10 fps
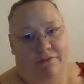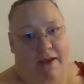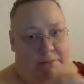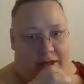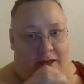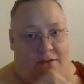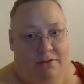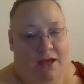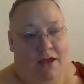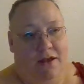family
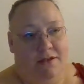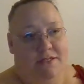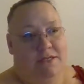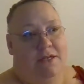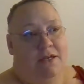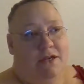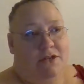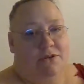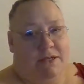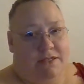and
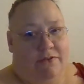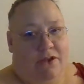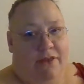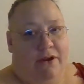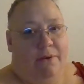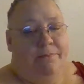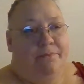doing stuff together.